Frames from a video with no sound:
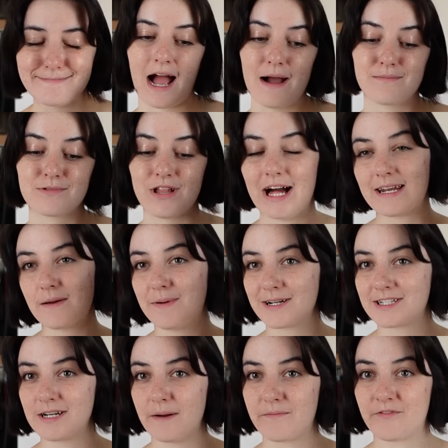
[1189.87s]
I'm glad I
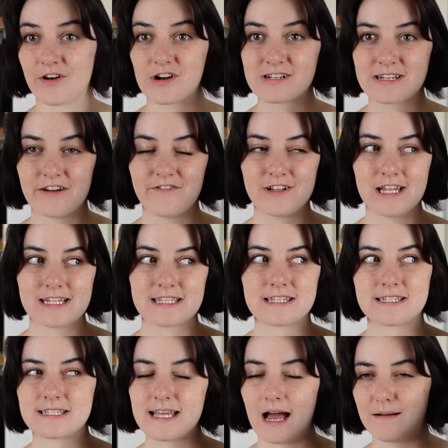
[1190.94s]
picked it up first. I feel like this
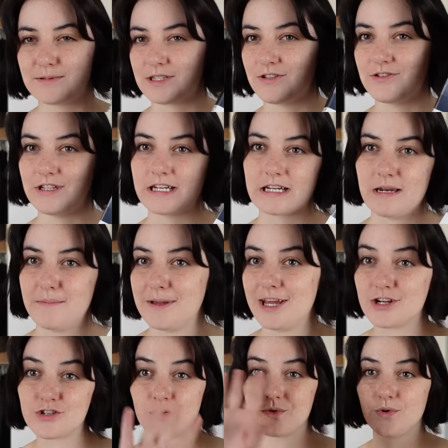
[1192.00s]
is absolutely gonna be
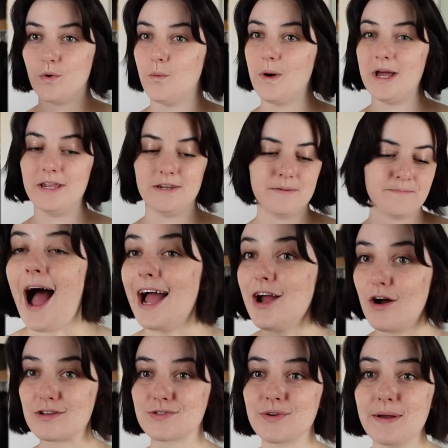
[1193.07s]
a total win. I
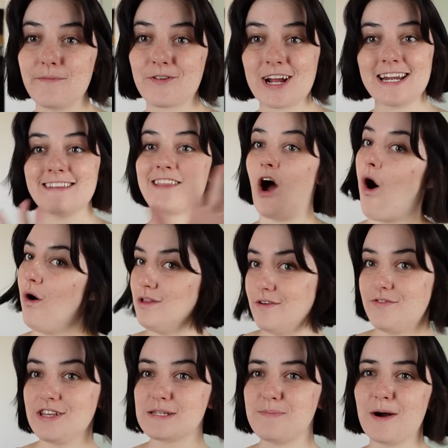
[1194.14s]
also keep forgetting that all of
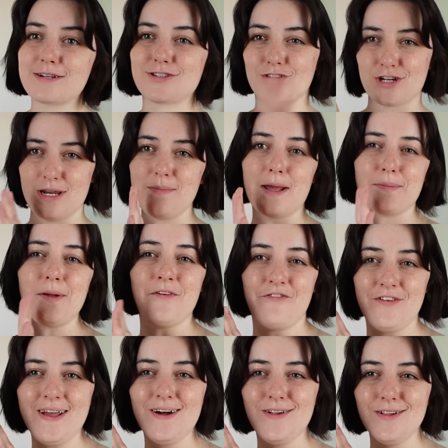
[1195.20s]
these books are gonna make me
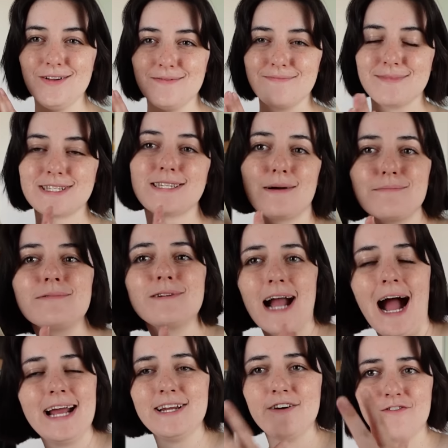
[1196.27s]
feel some
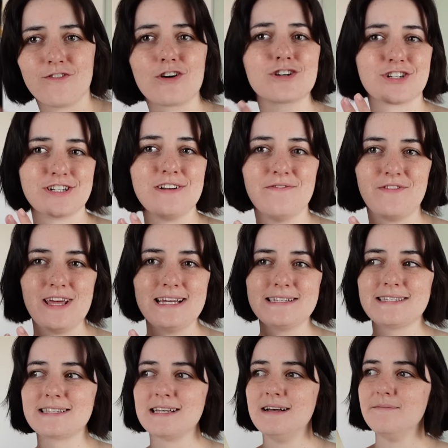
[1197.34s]
kind of version of
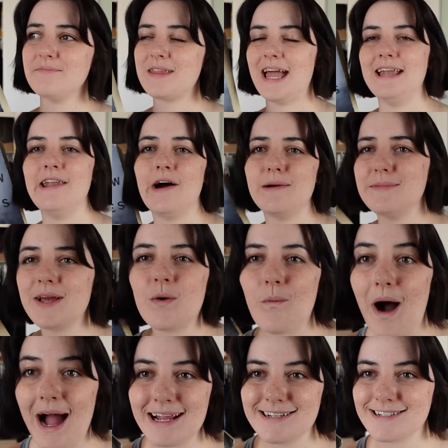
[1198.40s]
this, and now I'm like,
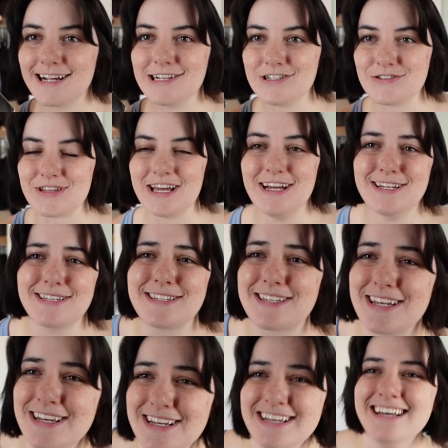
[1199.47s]
why did I do
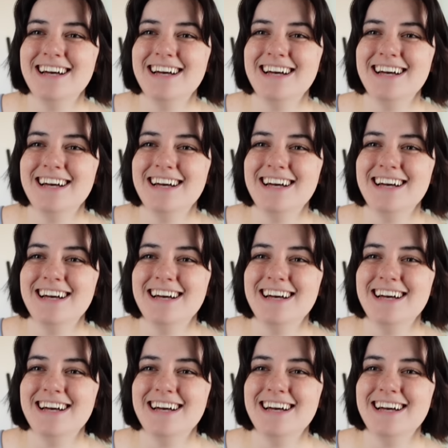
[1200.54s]
this?